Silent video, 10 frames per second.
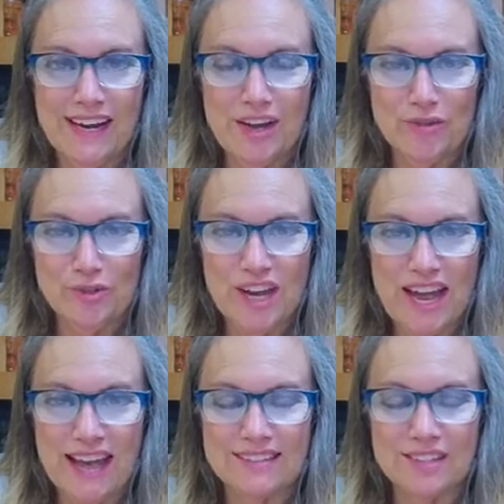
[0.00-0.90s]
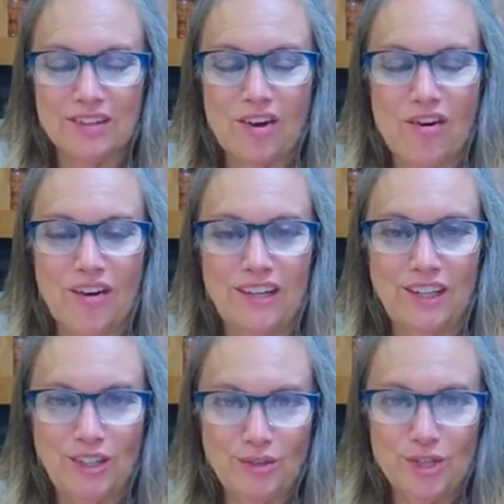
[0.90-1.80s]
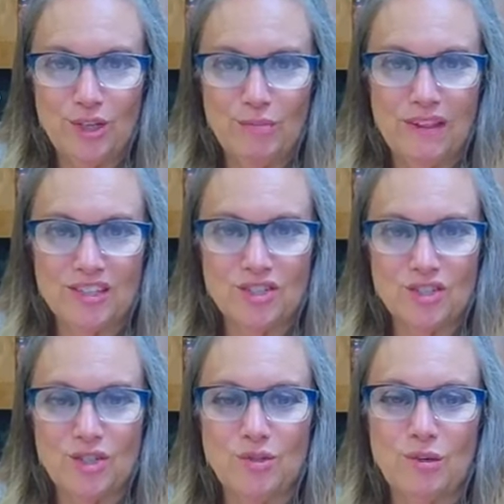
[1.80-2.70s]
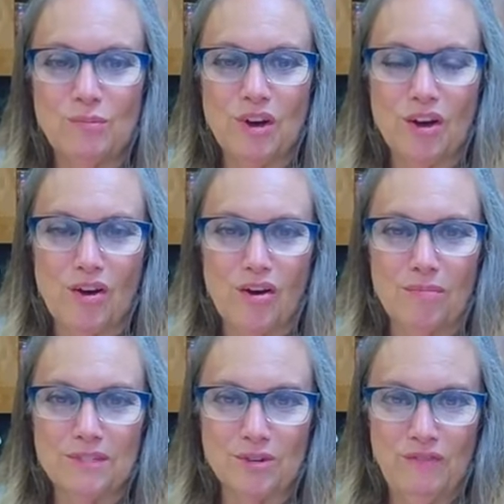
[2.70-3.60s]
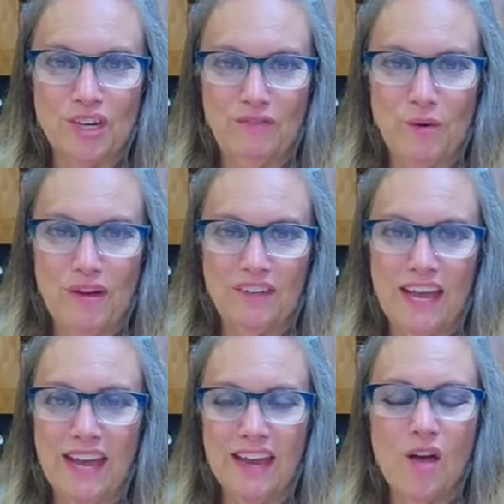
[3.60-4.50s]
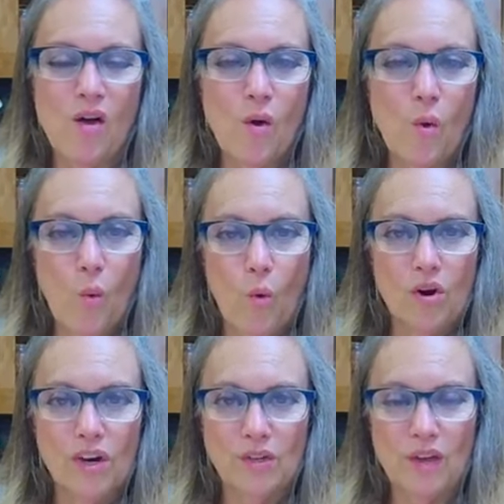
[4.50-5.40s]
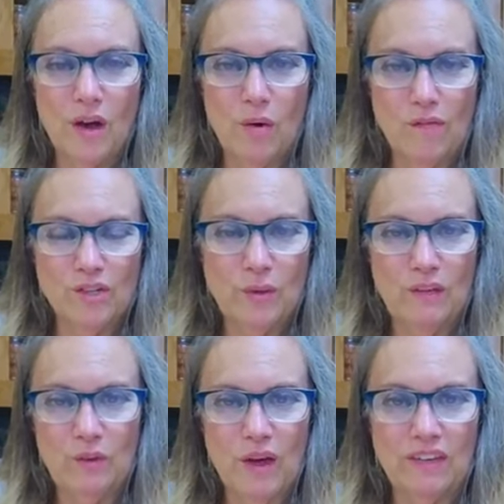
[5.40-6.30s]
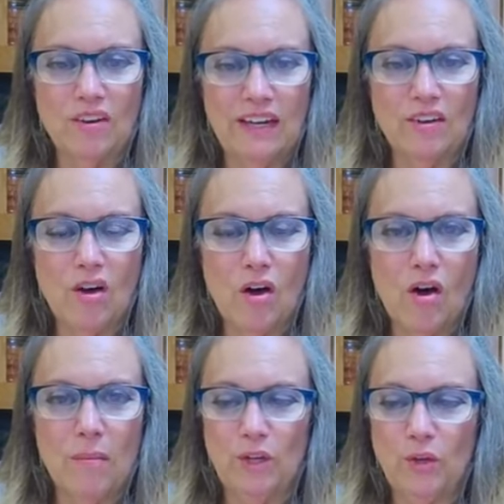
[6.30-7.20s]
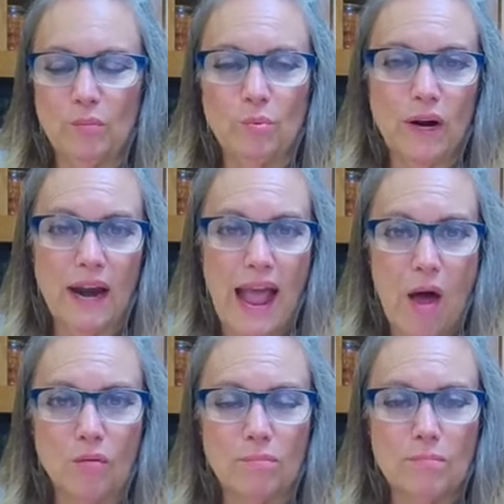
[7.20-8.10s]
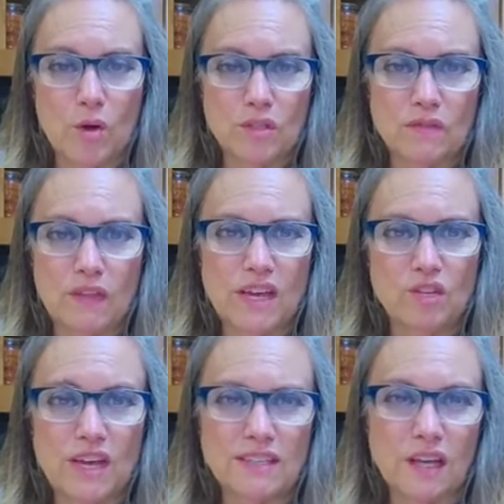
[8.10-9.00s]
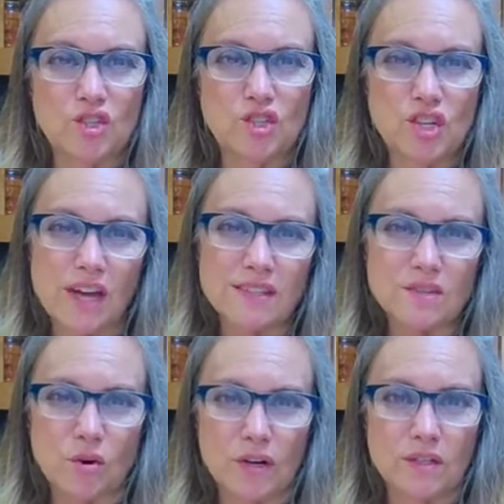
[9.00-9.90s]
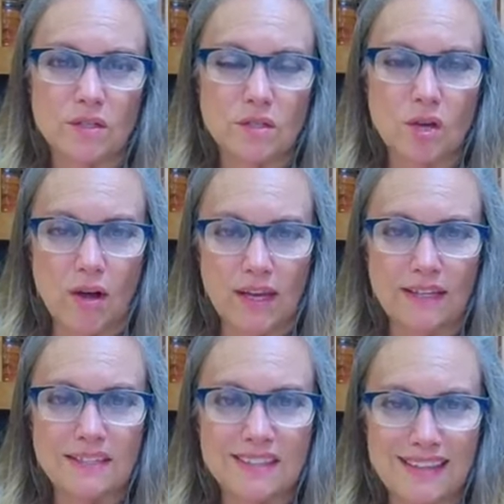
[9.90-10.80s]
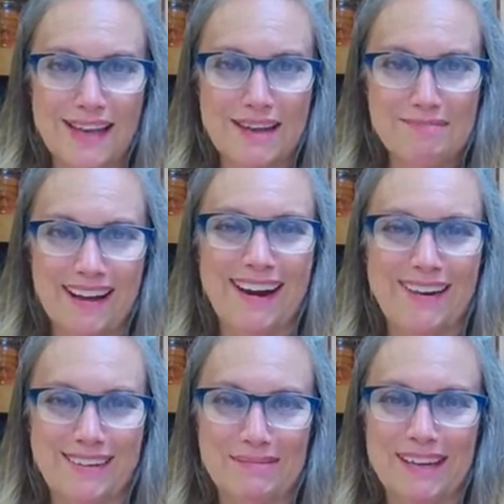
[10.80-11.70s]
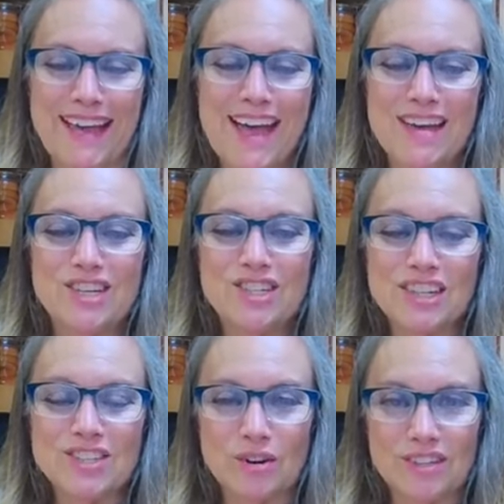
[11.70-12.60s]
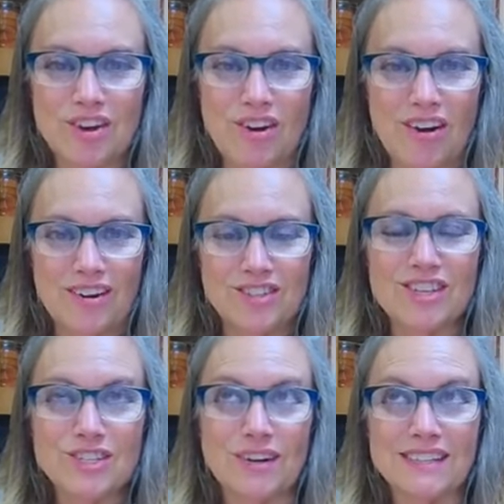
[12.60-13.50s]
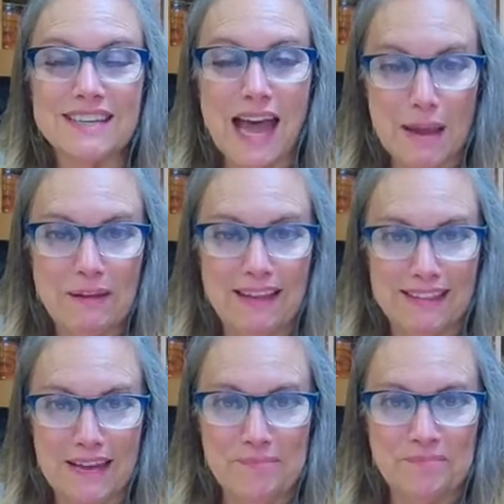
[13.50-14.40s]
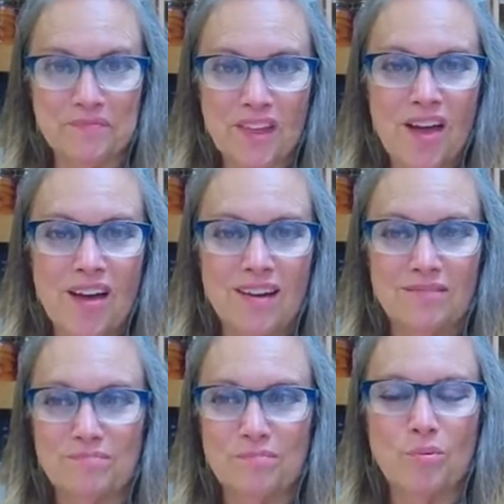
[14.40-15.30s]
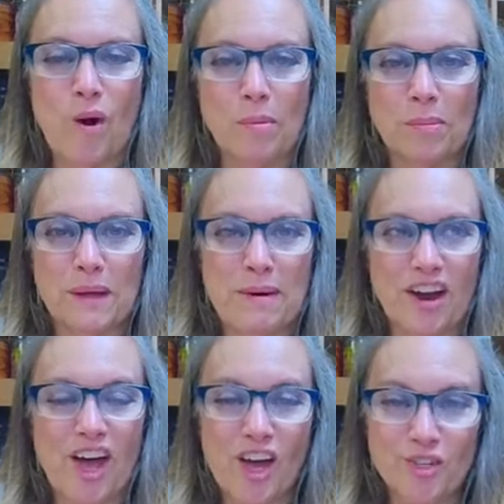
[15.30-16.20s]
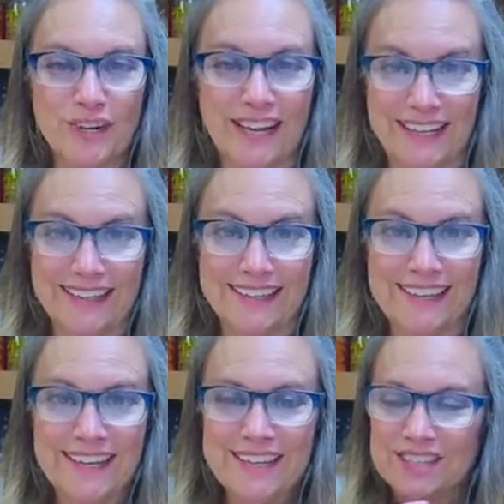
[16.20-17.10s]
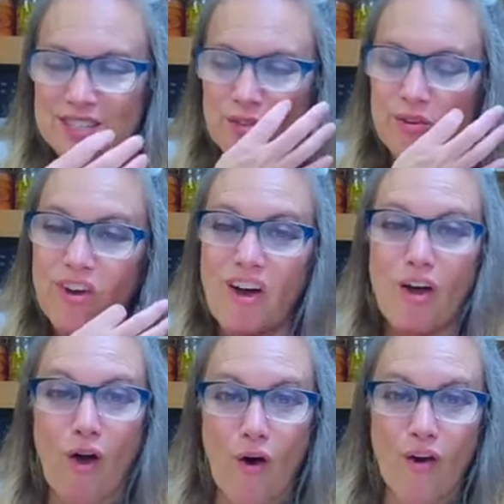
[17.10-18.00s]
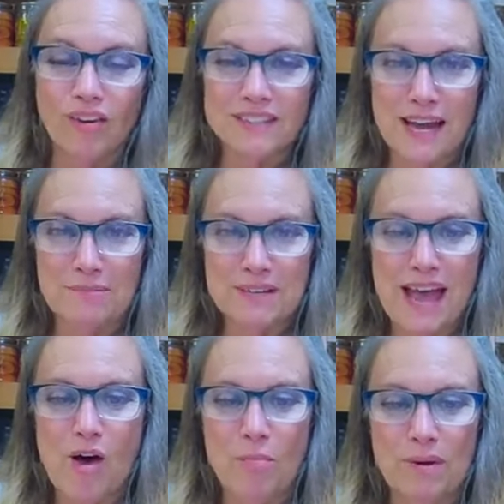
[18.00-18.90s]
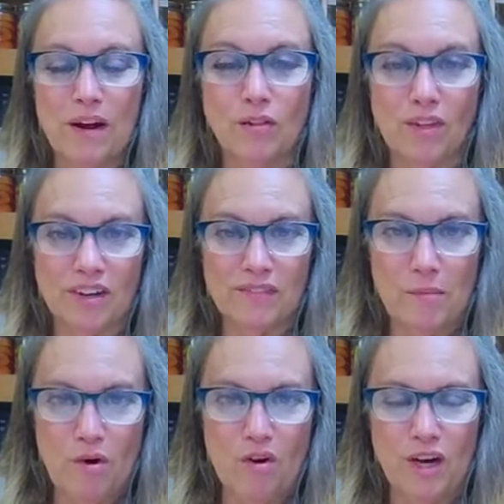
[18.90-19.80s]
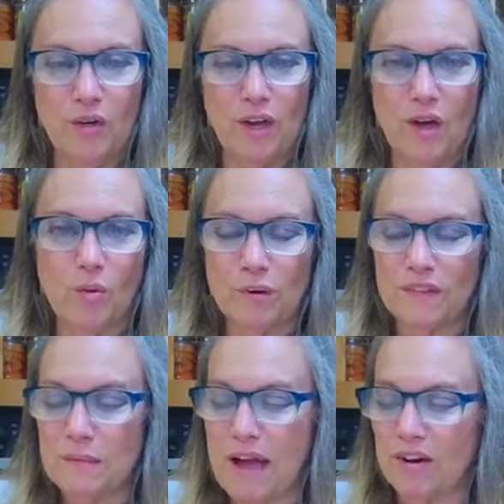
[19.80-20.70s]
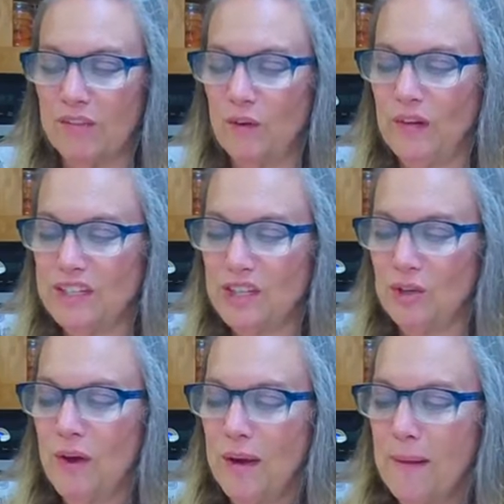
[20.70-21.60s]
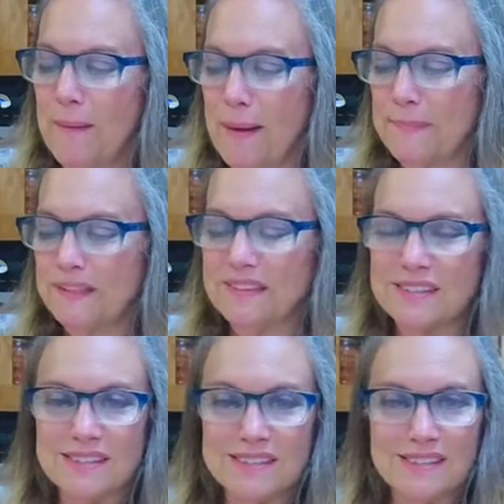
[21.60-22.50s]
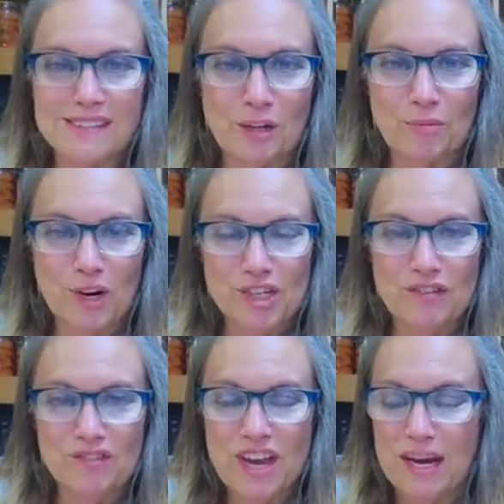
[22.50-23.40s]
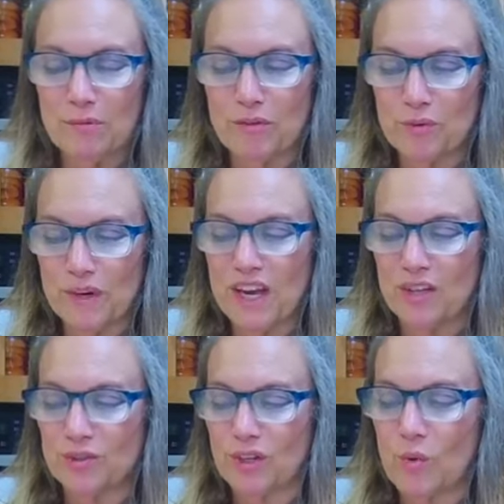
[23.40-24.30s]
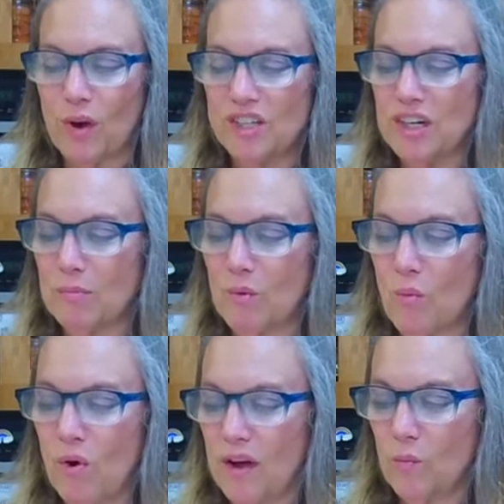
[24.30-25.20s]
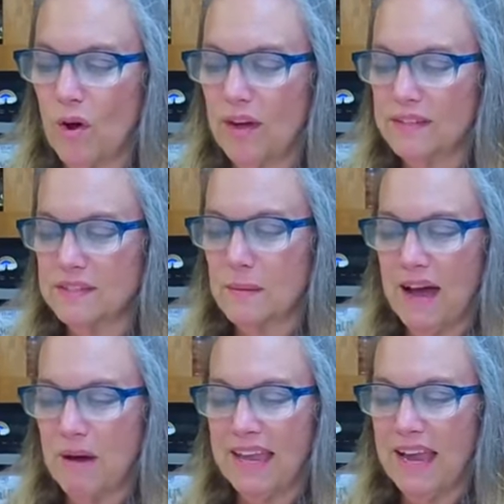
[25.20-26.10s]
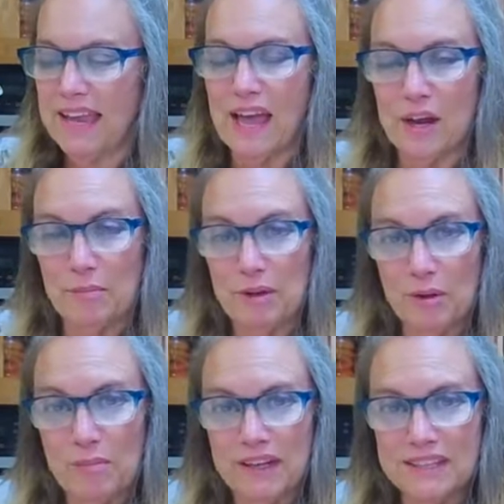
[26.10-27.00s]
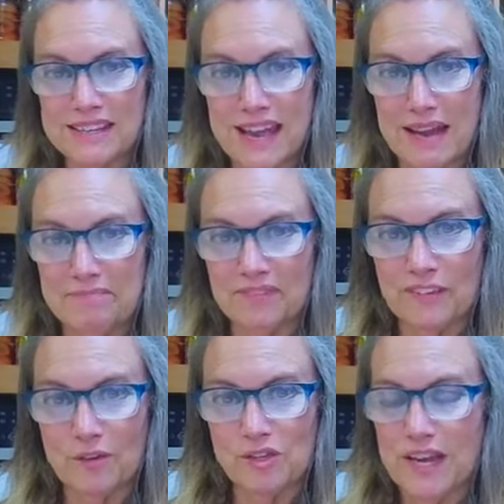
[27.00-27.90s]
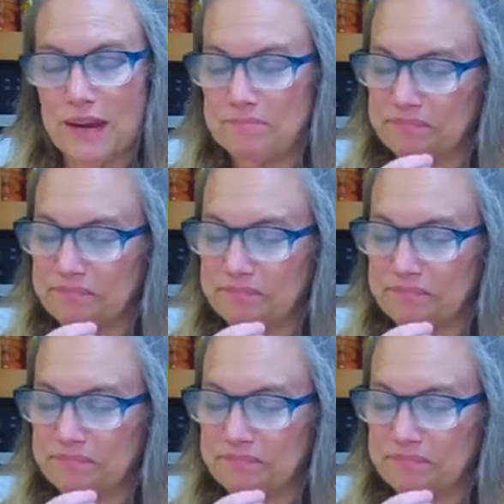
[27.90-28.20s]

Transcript: other chats on YouTube. That's just youtube.com. Search if you have an egg, or you can go over to ifyouhaveanegg.com and you can print out most of them. Jessica just started talking to them. I know Debbie just started talk just started typing them probably about 100 in. So they're not all typed out, but a lot of them are. And you can go and print them out if you need to. Um, but this is in celebration of chat number 300. Question number one was my accountability buddy's name, first name.